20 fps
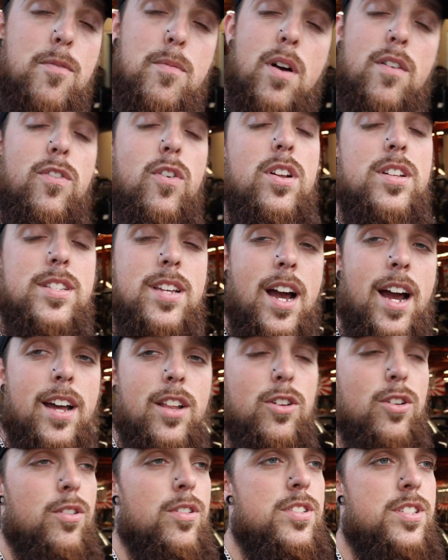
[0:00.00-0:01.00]
my friend
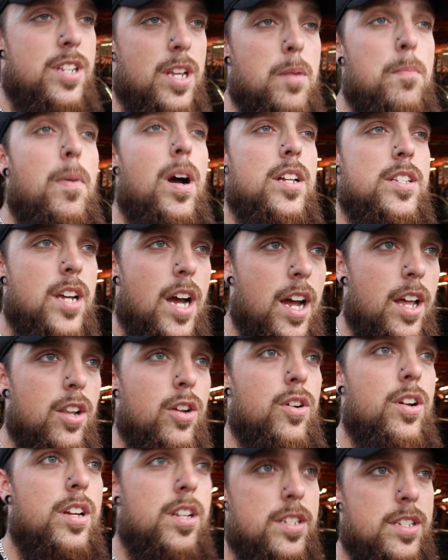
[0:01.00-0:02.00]
Tyler. Tint by
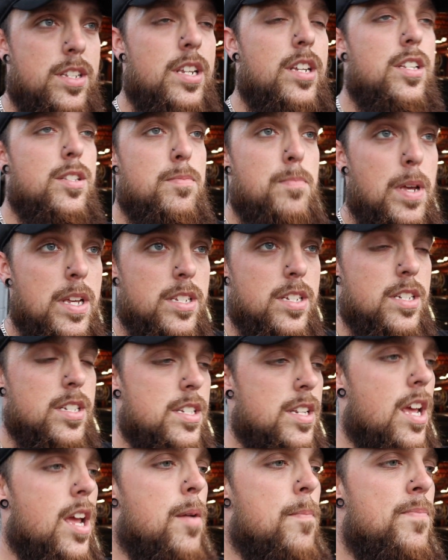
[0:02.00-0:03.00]
Tyler is his business
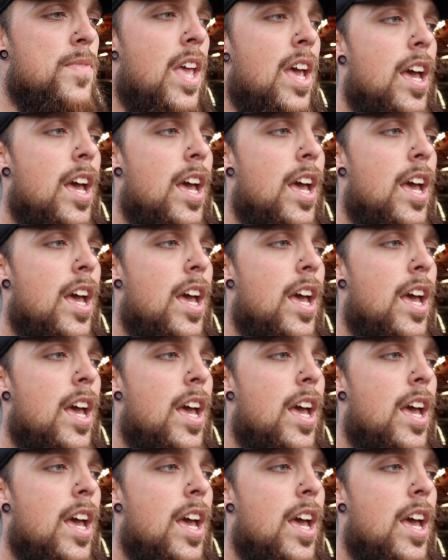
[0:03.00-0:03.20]
name.